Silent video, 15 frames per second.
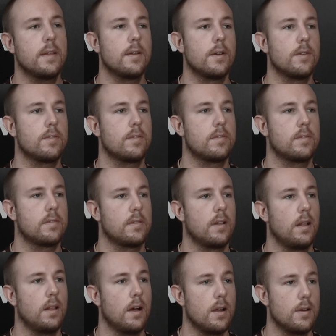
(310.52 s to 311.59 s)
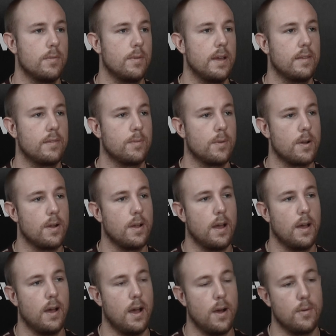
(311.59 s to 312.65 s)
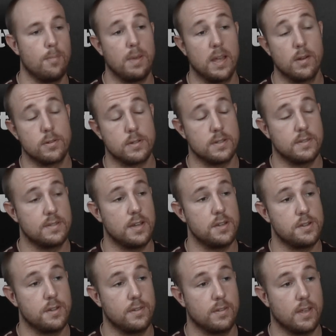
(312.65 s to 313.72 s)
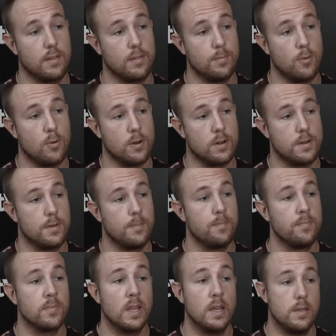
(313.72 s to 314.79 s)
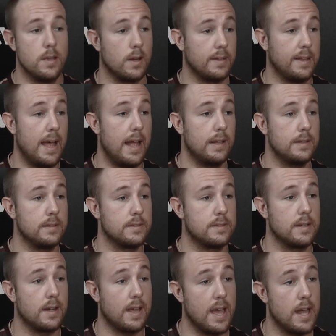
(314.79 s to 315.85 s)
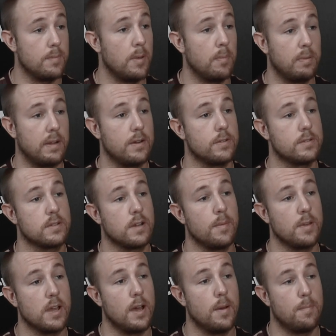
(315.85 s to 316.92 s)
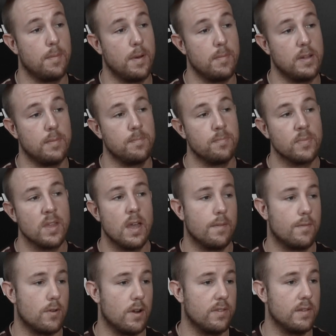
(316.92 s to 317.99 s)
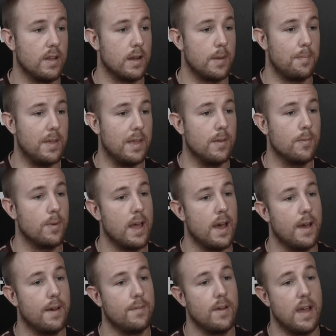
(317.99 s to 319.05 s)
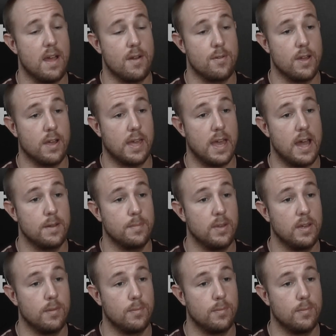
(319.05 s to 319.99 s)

there's a lot of ways where how big organizations can support young talents and academy players coming up. I mean, for us in NIP, we have Area Academy,